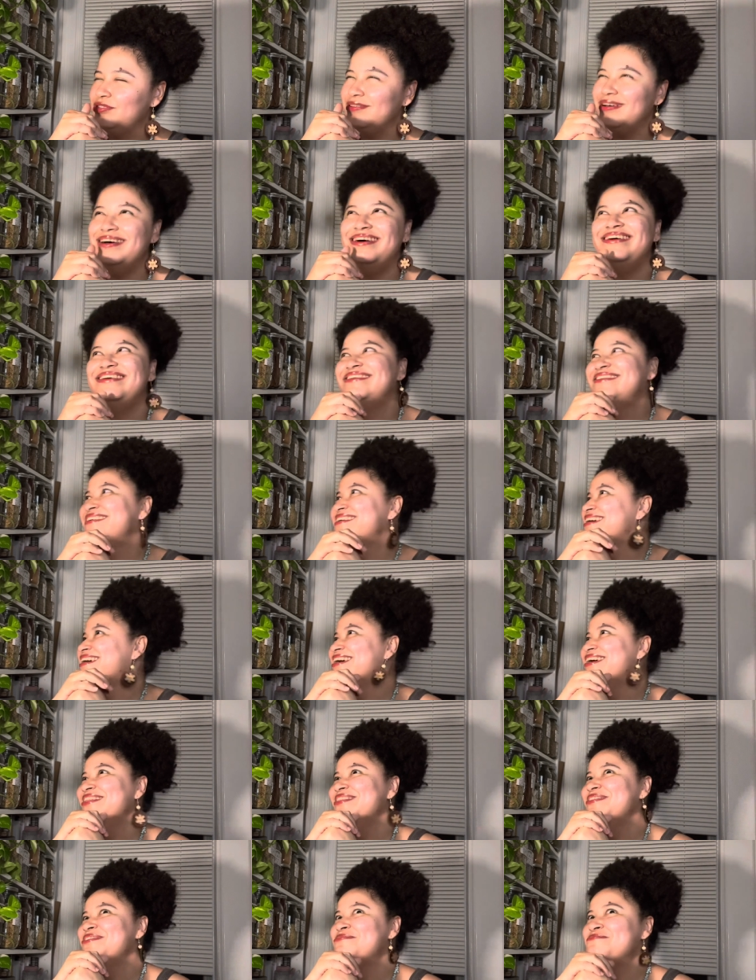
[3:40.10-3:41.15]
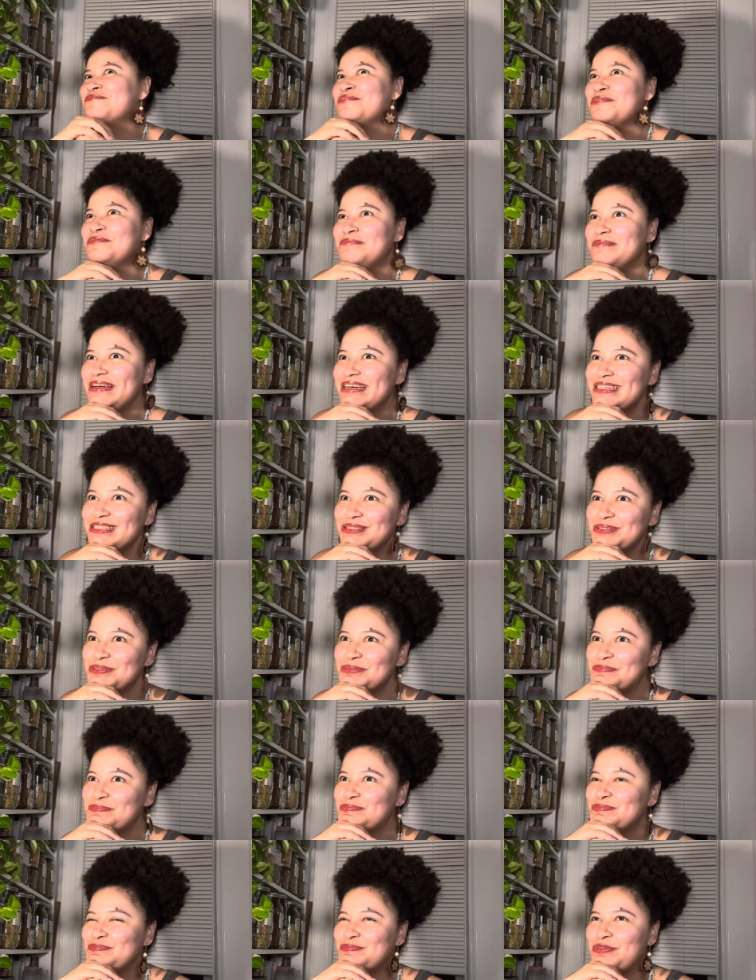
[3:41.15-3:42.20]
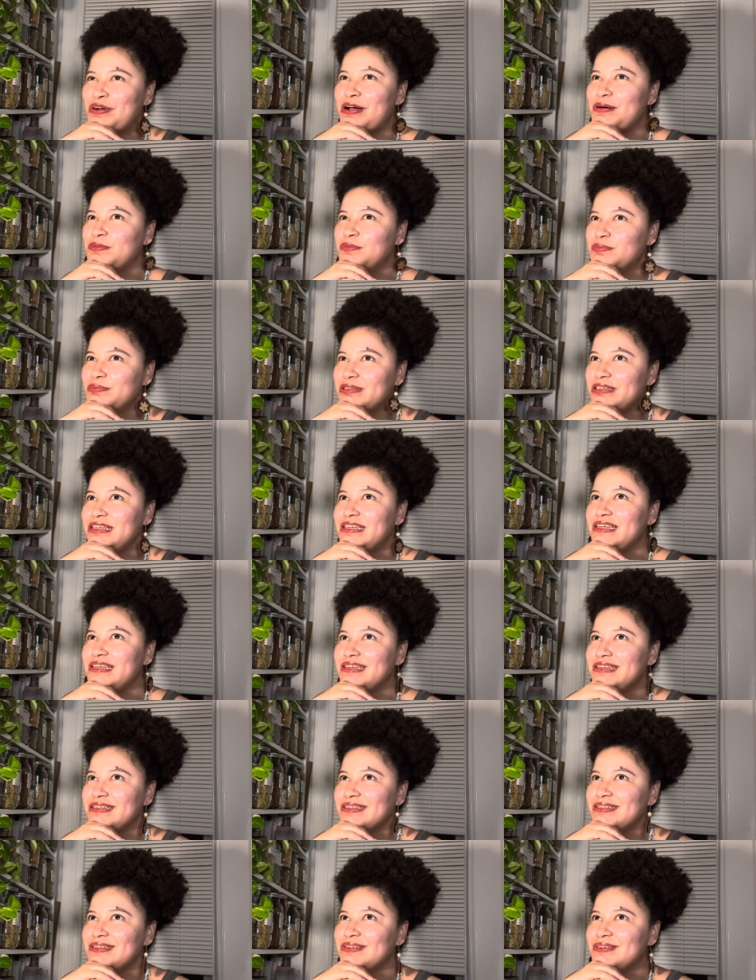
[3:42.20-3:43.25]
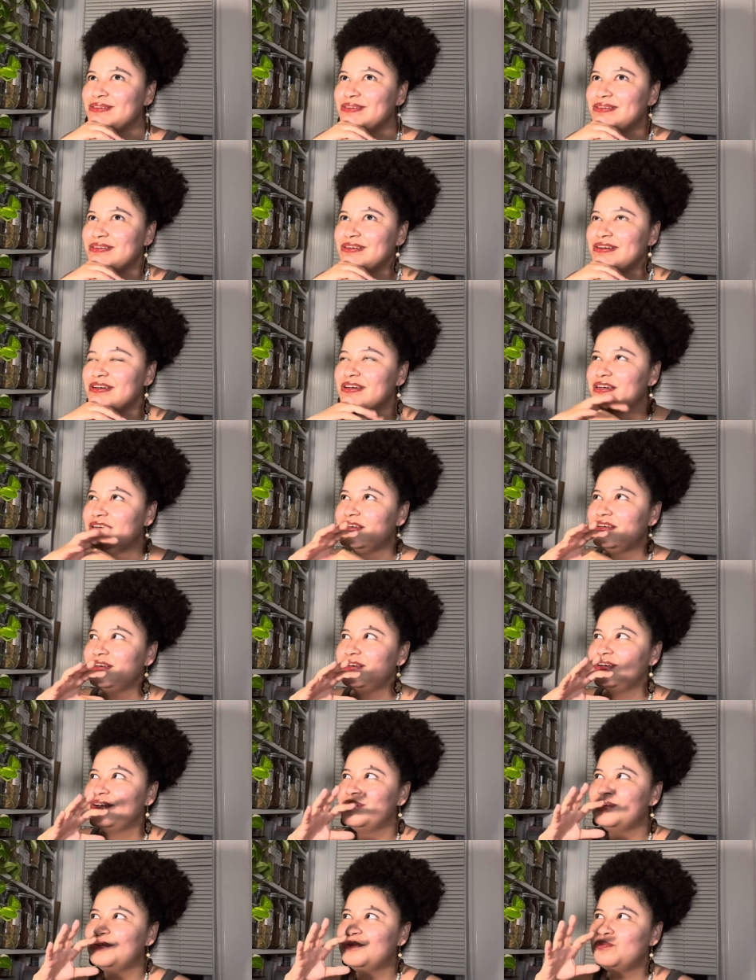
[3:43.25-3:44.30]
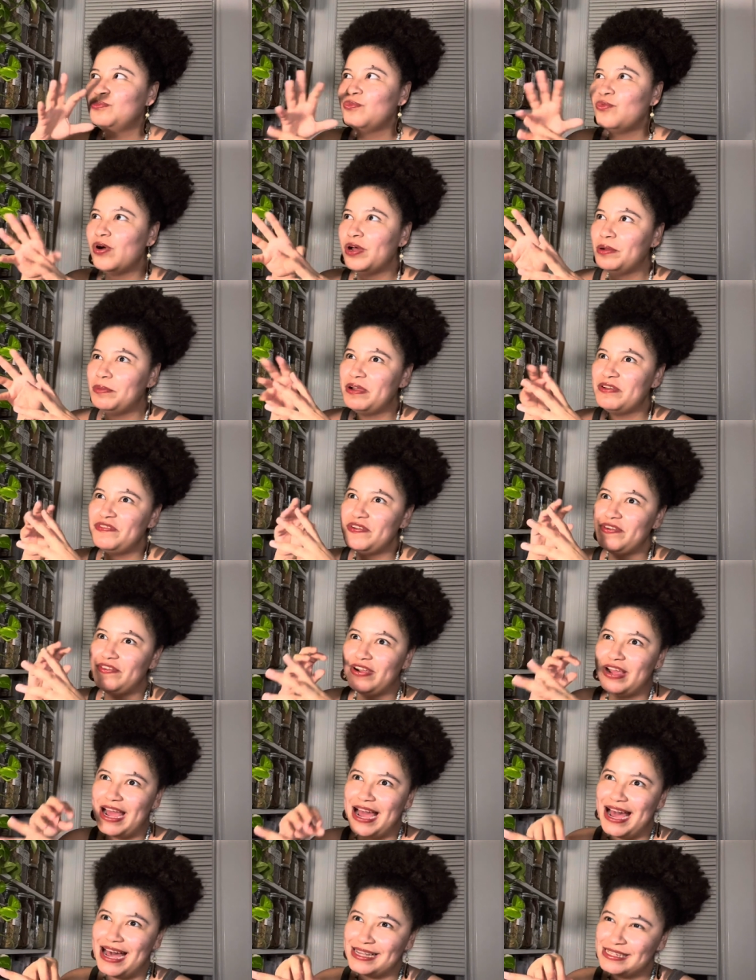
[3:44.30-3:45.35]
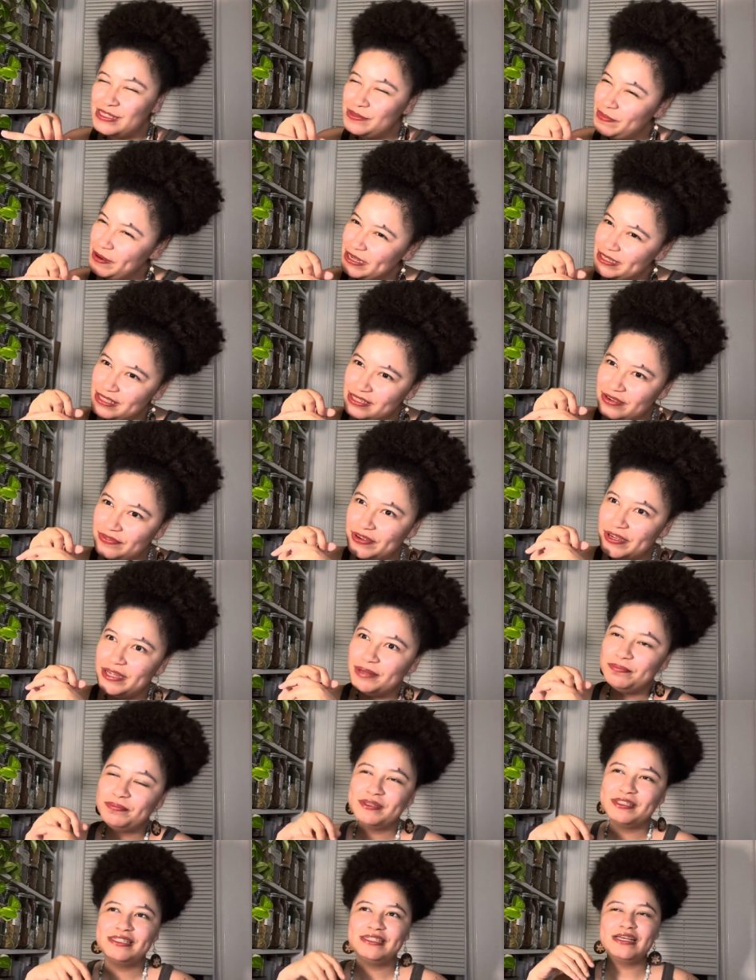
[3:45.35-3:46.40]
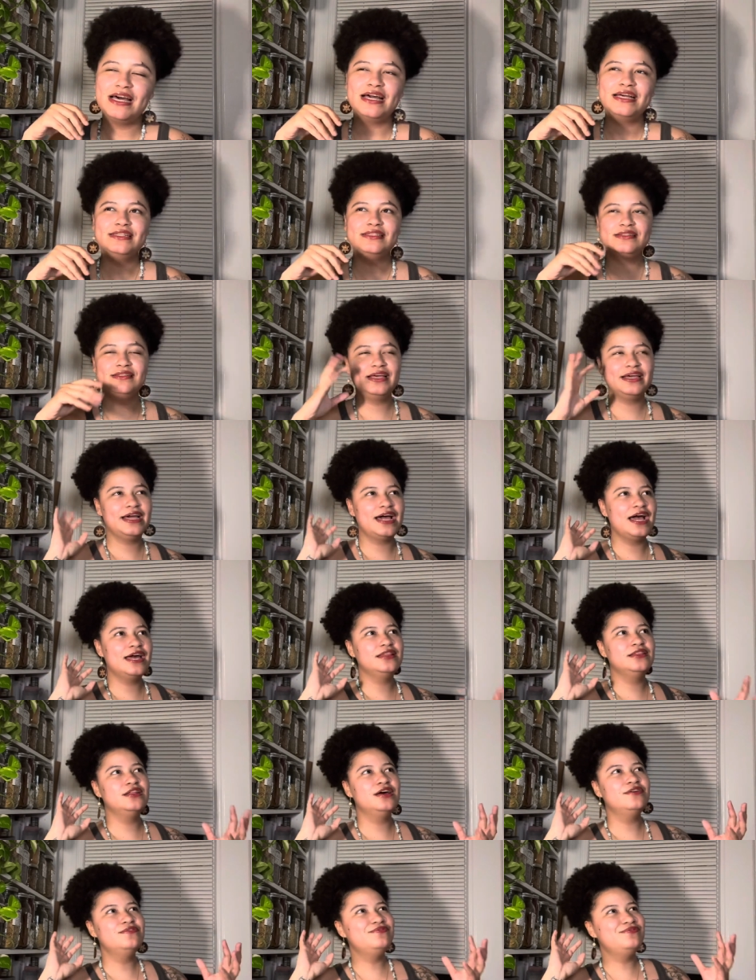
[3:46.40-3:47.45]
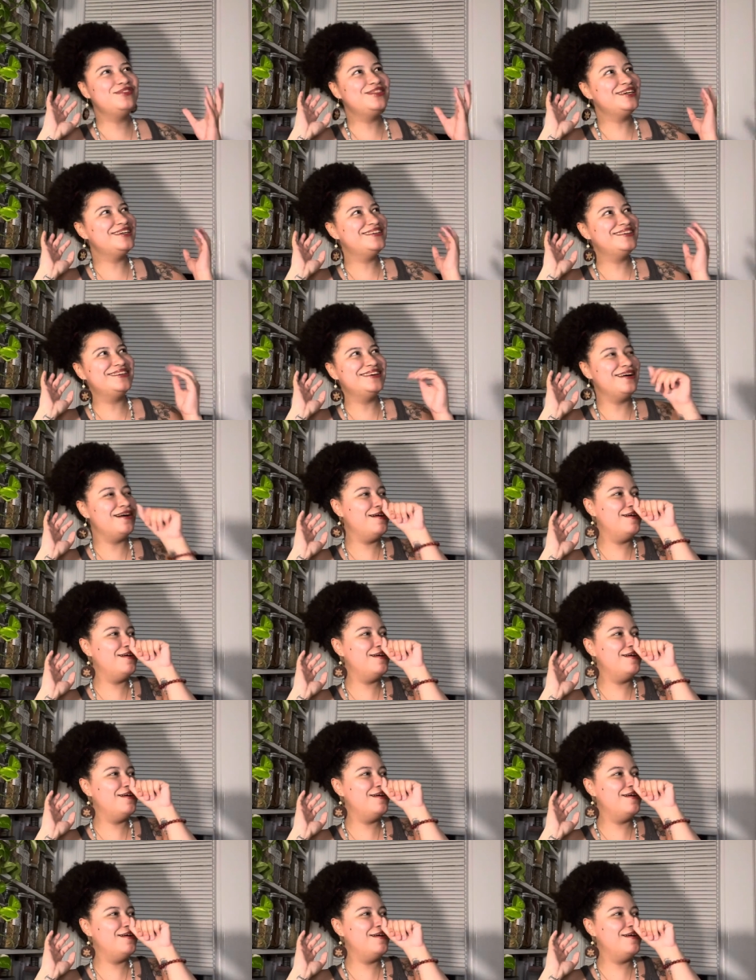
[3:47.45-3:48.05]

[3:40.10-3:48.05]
the romance is probably one of my favorite aspects of it besides like i love the